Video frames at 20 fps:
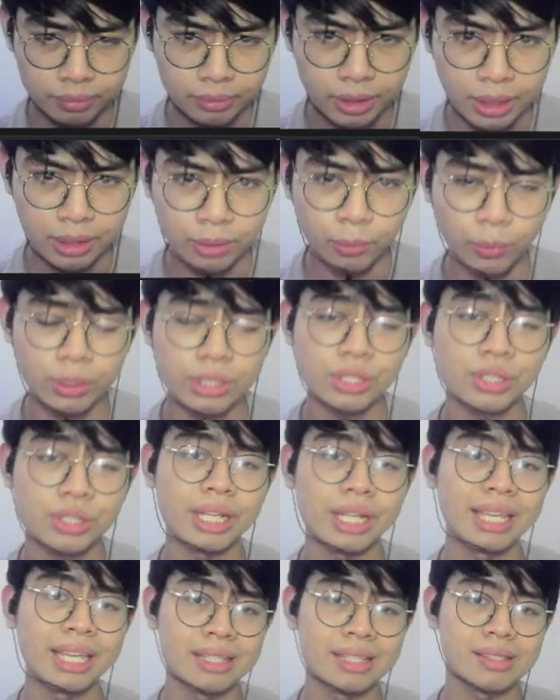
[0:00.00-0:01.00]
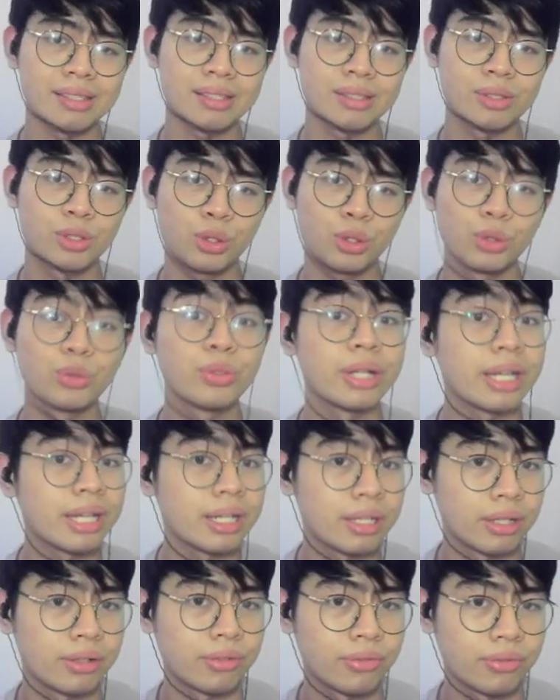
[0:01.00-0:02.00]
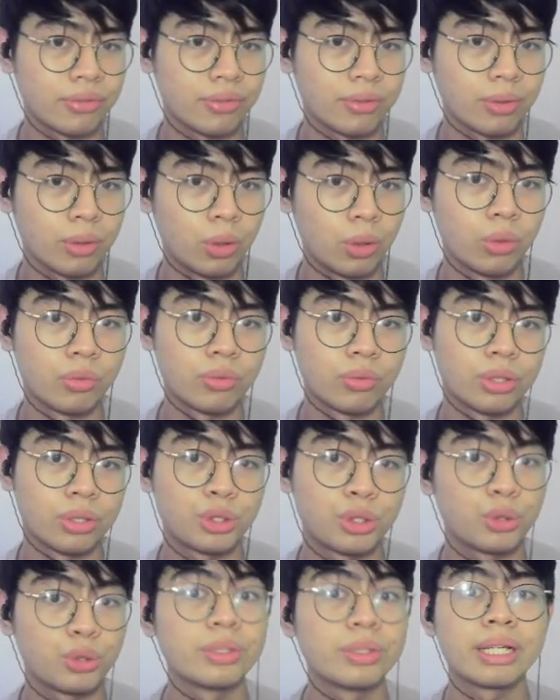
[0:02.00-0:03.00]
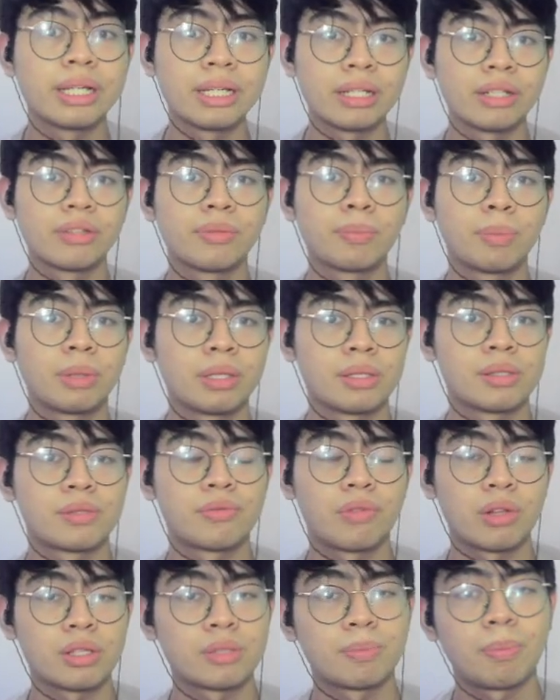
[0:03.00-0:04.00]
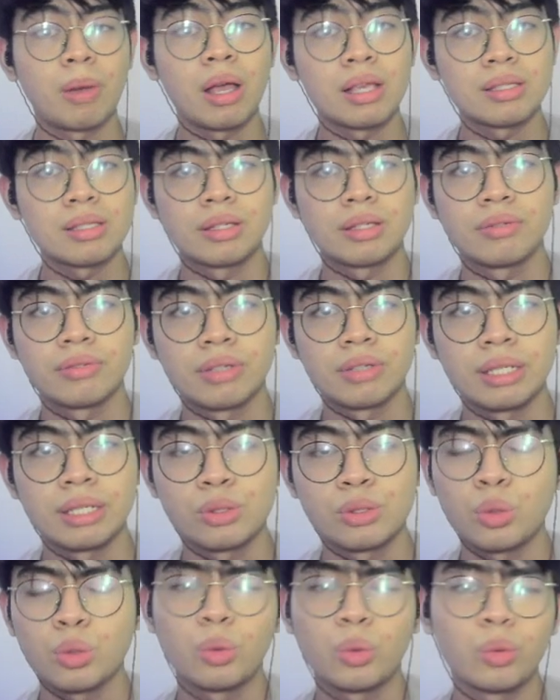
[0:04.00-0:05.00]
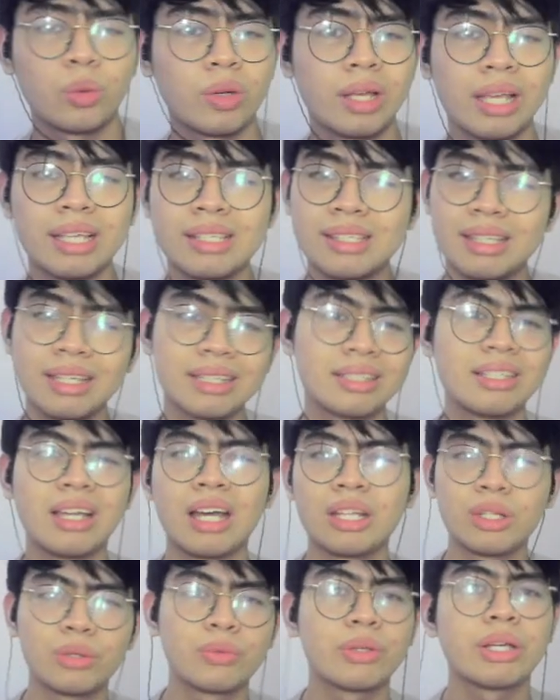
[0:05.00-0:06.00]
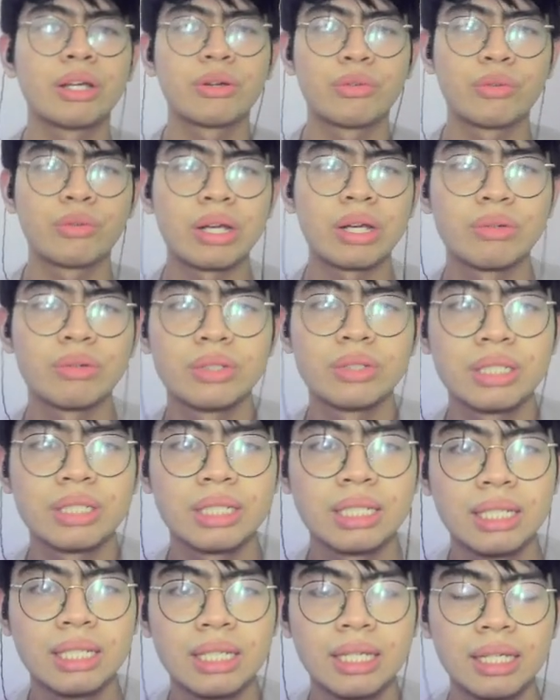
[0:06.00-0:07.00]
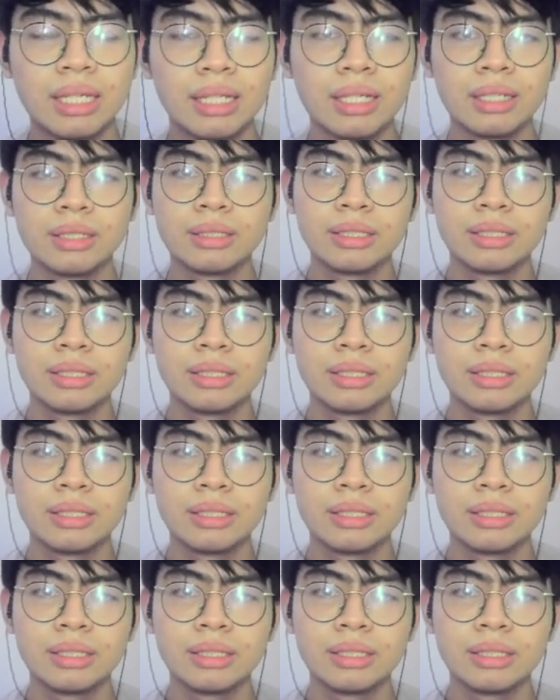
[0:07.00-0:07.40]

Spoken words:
which is true negative over true negative plus false positive, right? So it's like the other way around. When